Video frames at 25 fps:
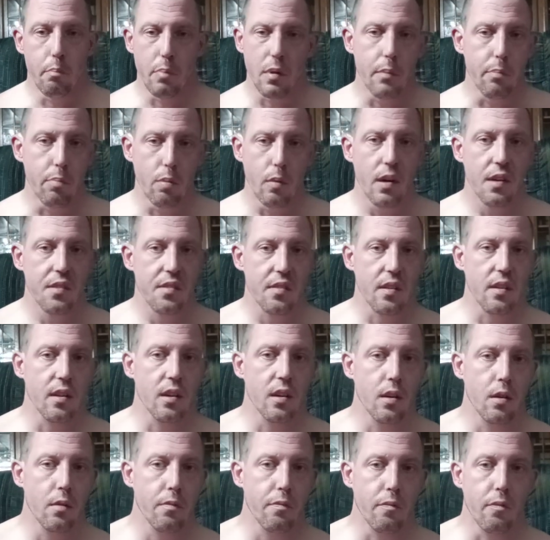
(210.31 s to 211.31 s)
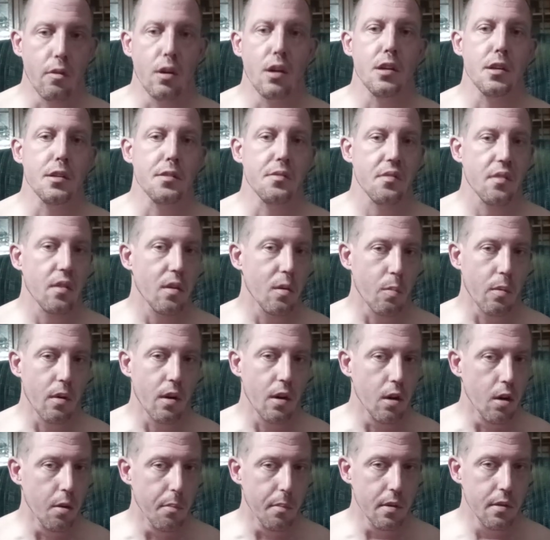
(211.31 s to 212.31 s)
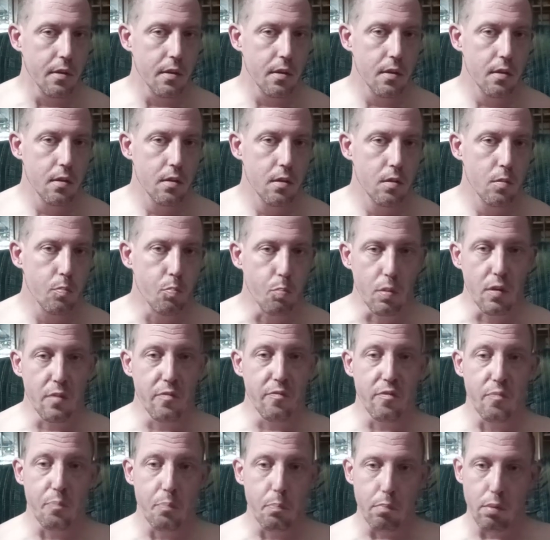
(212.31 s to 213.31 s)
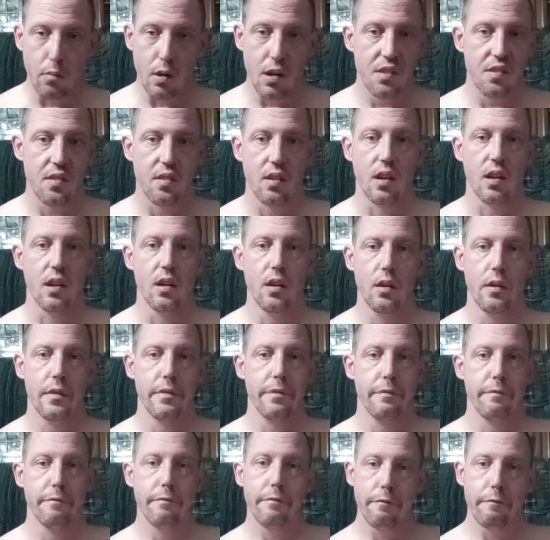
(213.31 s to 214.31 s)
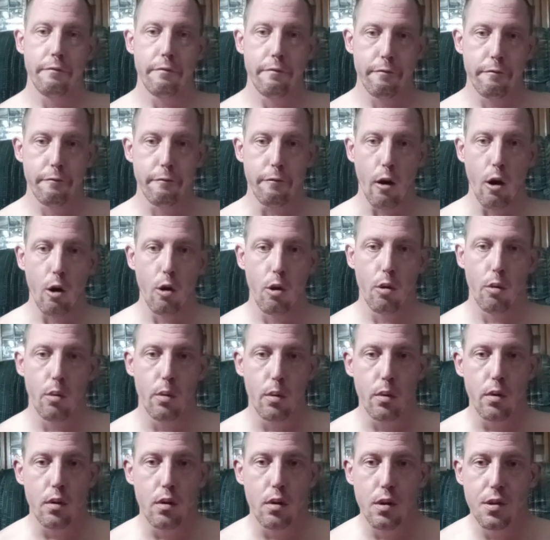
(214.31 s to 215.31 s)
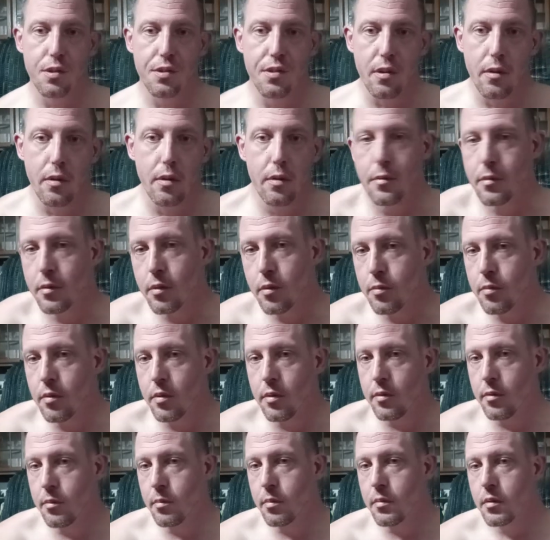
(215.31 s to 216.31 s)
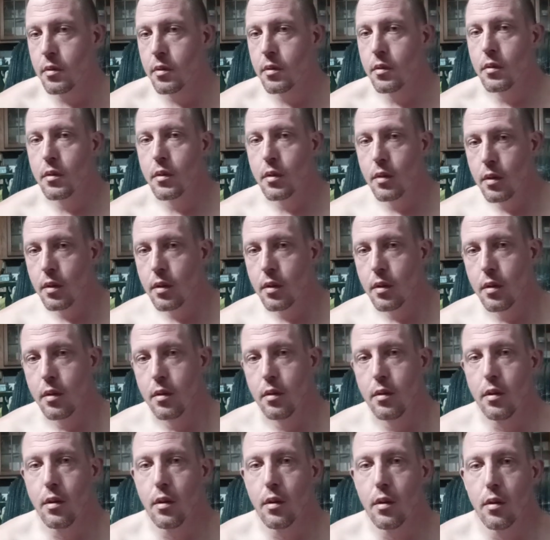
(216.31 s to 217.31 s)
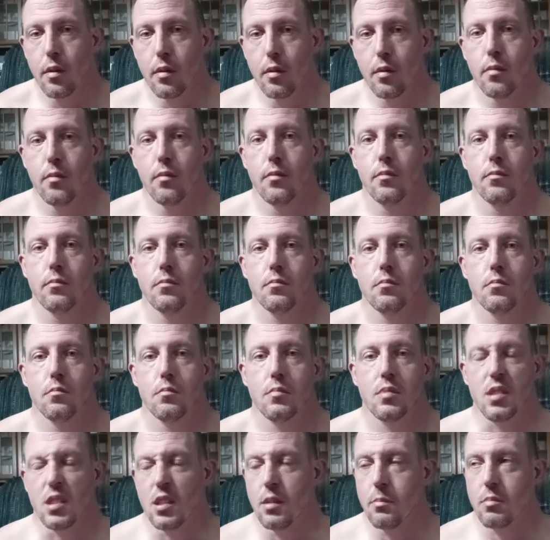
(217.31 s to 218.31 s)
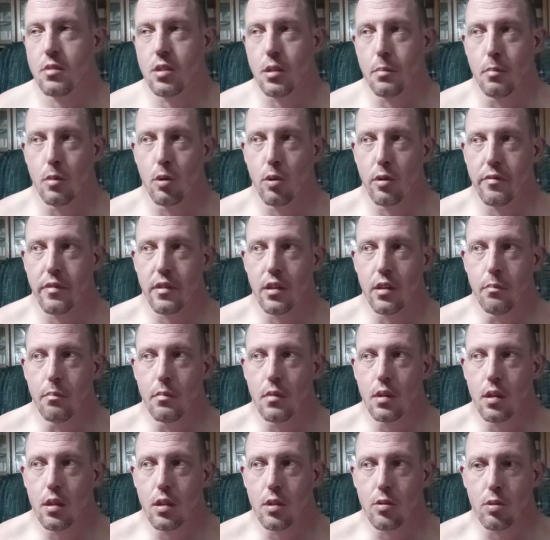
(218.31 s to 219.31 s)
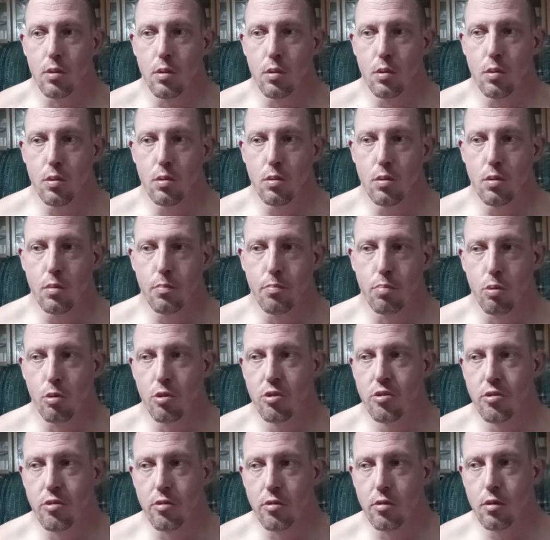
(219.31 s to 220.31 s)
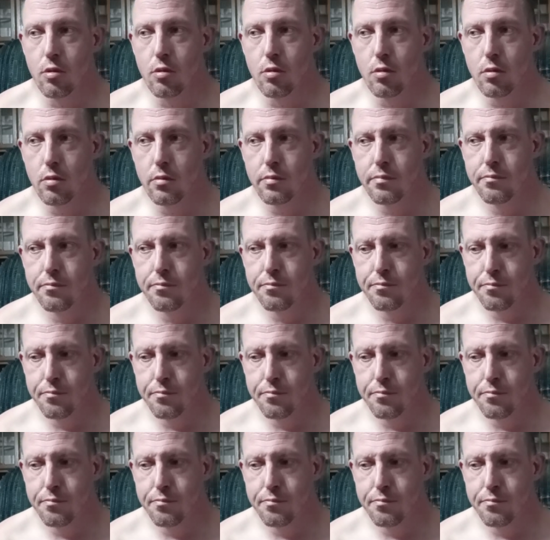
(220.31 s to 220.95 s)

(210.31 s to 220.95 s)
be blessed that I have friends around me, be blessed that I have followers on YouTube. You know, something to motivate me to push through